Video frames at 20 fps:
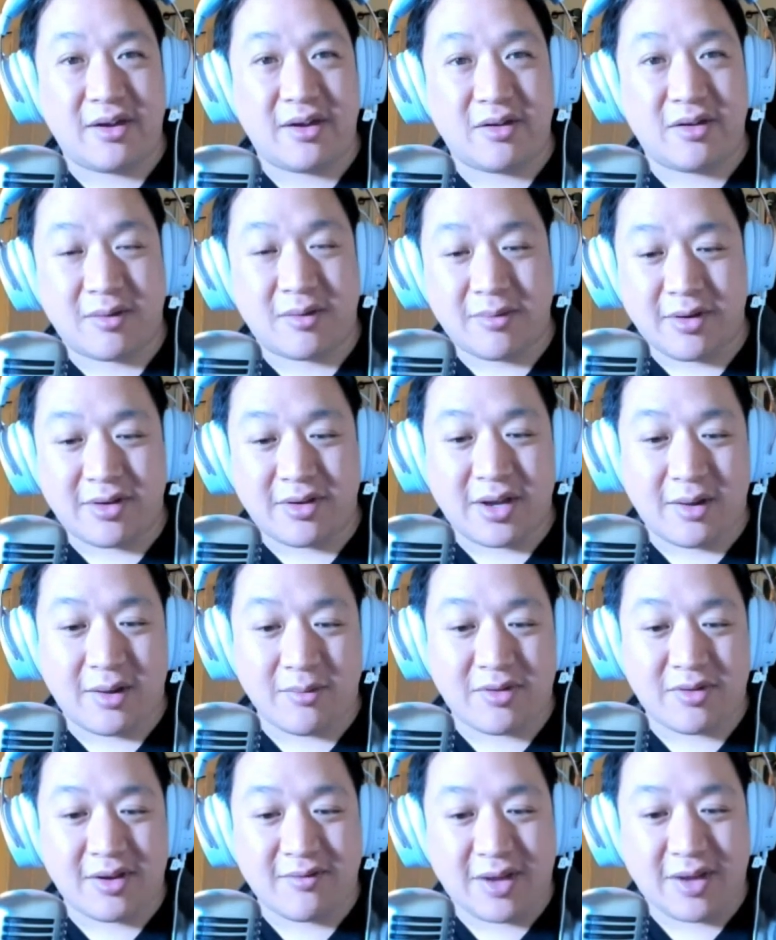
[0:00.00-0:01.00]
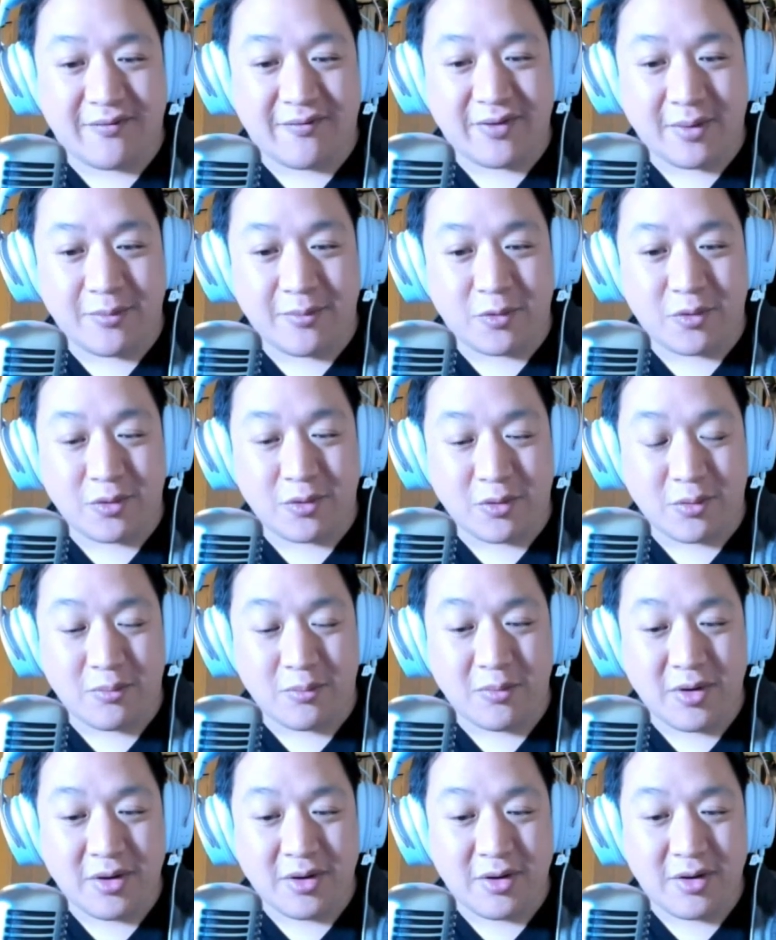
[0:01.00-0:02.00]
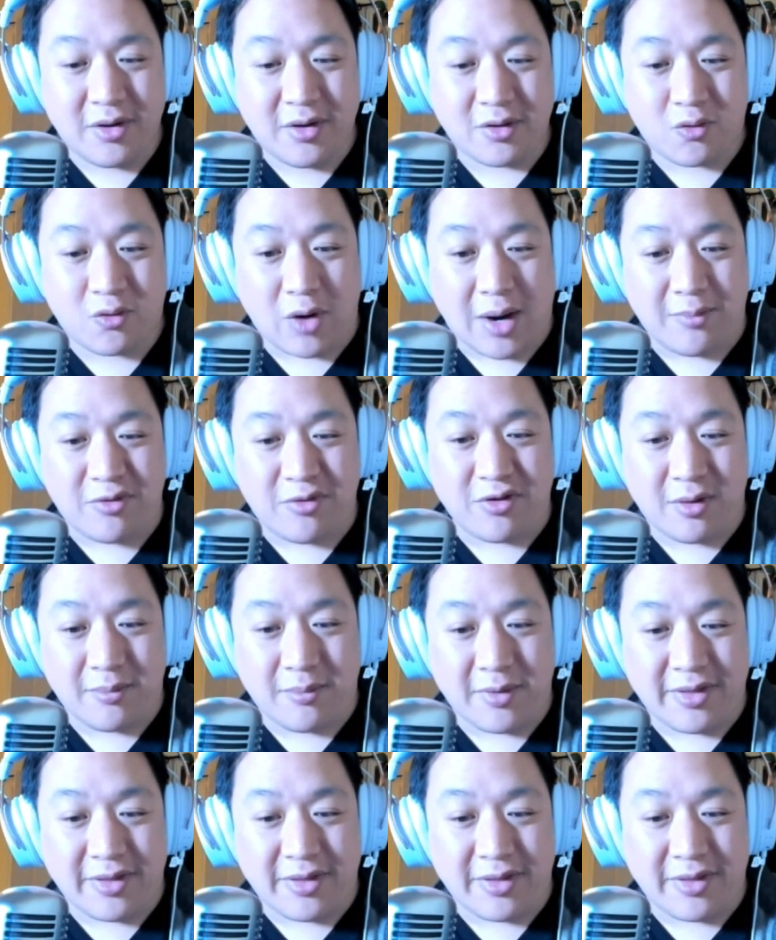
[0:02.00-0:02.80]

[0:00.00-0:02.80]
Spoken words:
some of the Tell 'em Steve Dave film crew grabbed some,